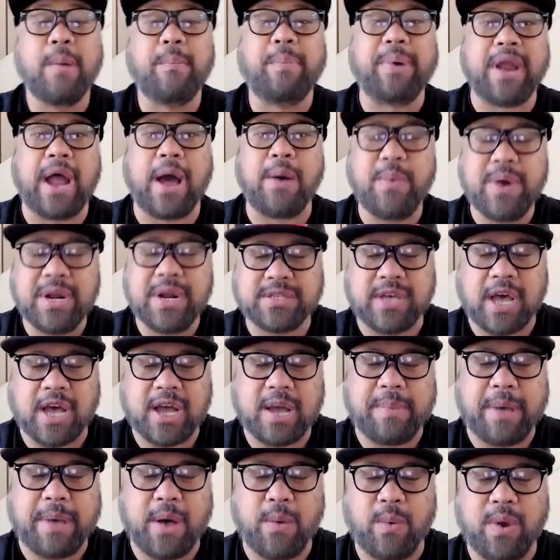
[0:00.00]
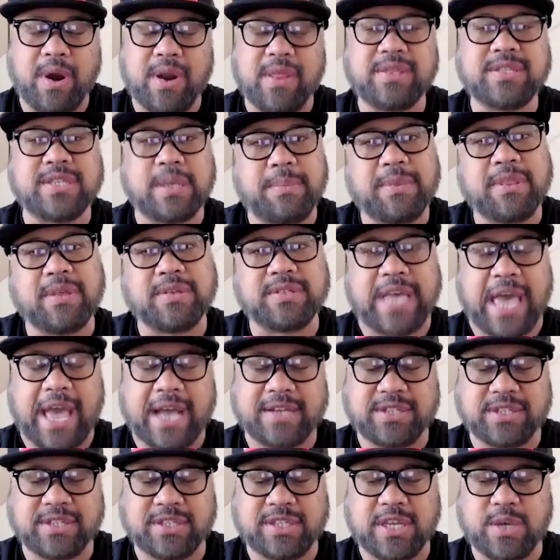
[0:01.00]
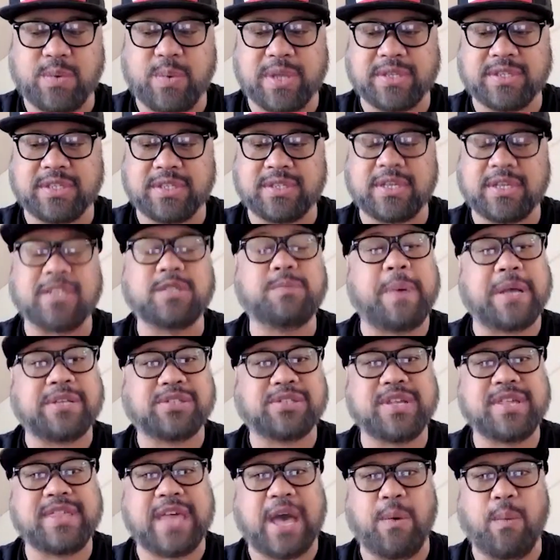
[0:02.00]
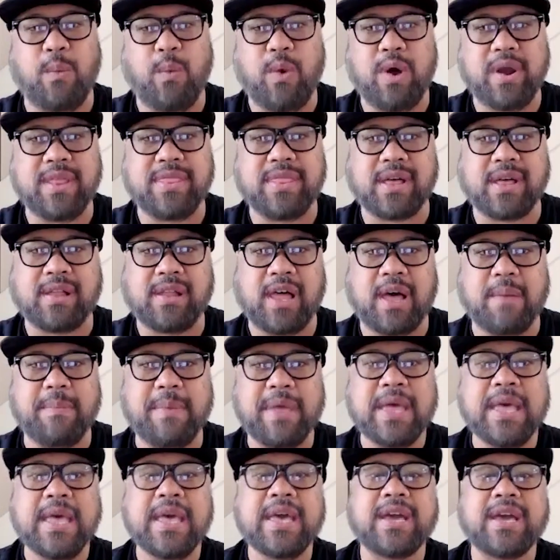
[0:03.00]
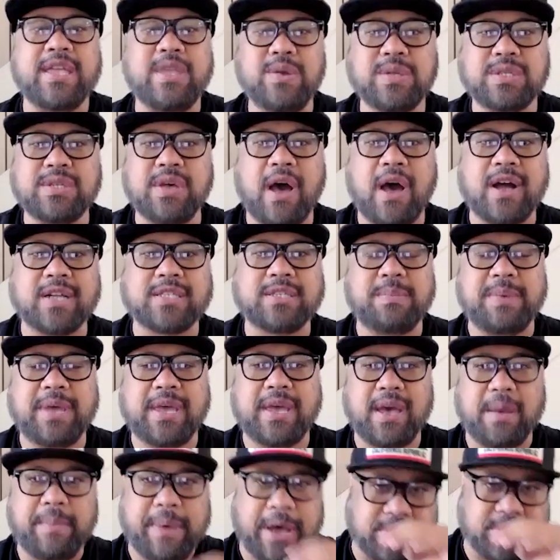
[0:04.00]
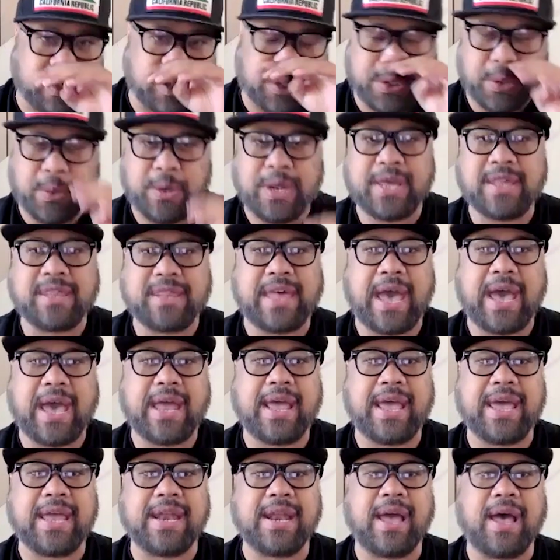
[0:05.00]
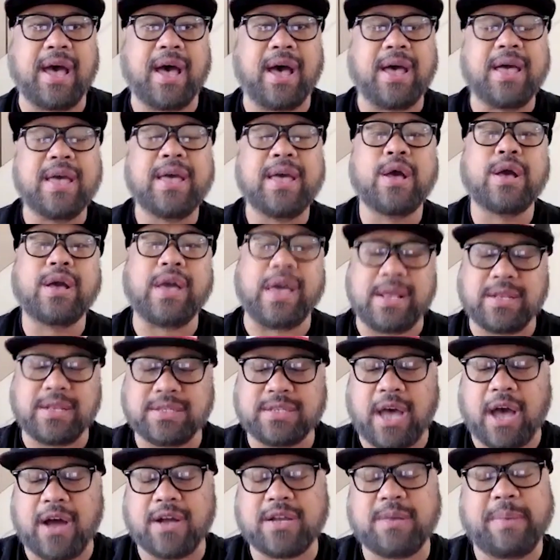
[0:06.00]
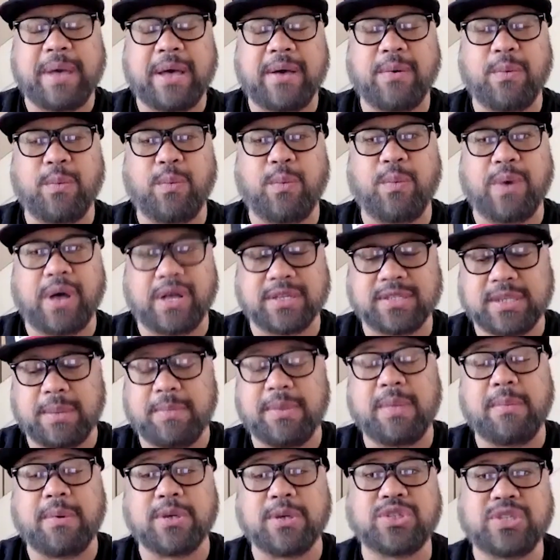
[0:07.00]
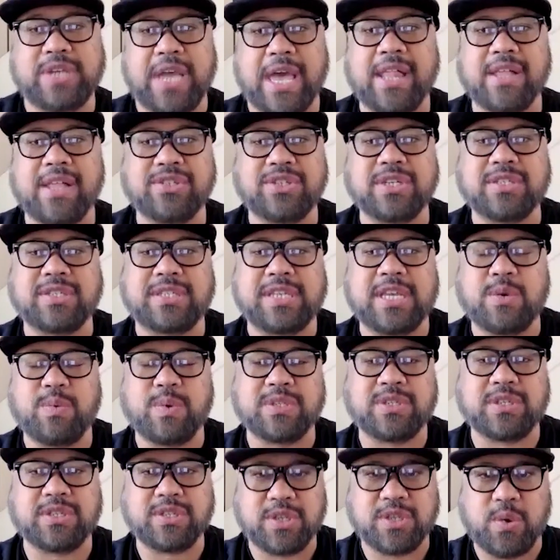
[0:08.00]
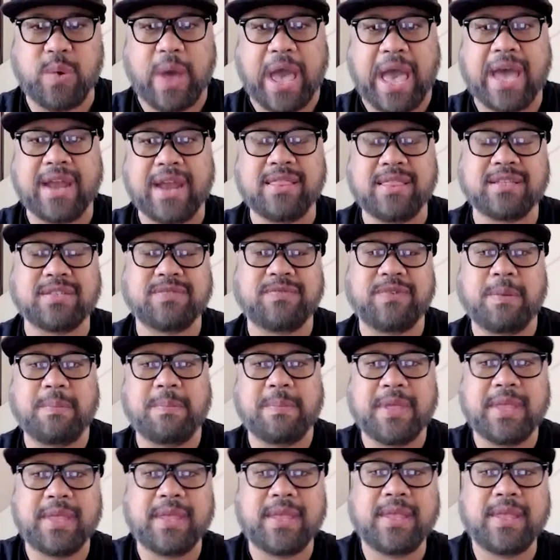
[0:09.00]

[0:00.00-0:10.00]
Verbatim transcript: Yeah. But I want to talk about some of those action sequences, especially that one in the club. Can you talk to me about shooting that and talk about some of the most challenging sequences you had in this film?